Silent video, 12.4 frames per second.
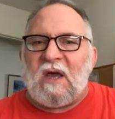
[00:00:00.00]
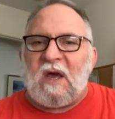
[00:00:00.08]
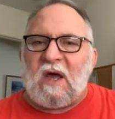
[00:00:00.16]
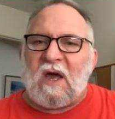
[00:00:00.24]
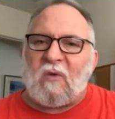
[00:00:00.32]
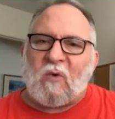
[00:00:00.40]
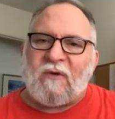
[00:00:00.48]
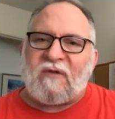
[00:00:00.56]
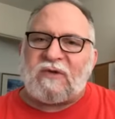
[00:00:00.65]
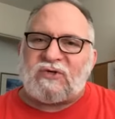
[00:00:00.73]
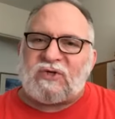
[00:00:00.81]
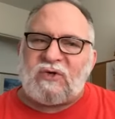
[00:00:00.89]
where
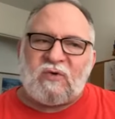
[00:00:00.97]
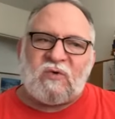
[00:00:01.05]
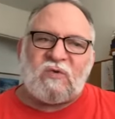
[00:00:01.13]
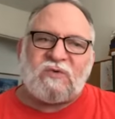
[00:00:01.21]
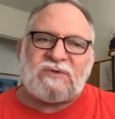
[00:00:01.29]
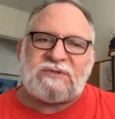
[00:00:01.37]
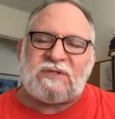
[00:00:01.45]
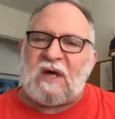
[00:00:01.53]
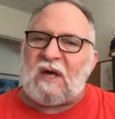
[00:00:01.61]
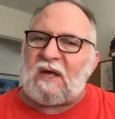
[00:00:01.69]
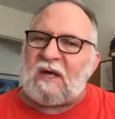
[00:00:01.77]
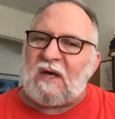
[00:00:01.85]
the Jews
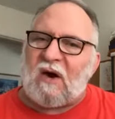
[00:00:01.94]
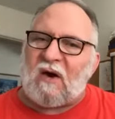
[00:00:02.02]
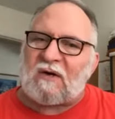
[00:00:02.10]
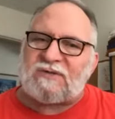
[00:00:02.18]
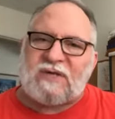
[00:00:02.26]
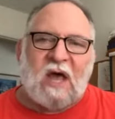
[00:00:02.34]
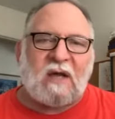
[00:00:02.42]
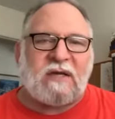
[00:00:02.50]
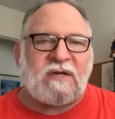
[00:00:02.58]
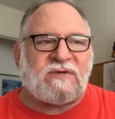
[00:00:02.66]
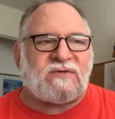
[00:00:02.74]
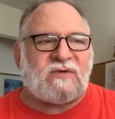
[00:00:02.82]
are
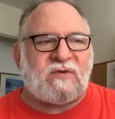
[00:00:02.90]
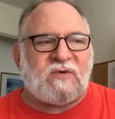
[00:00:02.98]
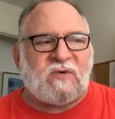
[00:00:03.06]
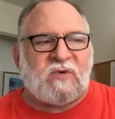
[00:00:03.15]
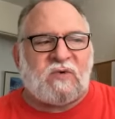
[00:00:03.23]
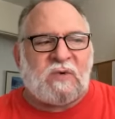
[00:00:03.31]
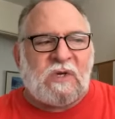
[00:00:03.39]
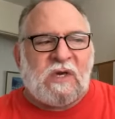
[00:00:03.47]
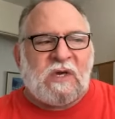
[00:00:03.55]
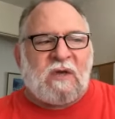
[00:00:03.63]
talking to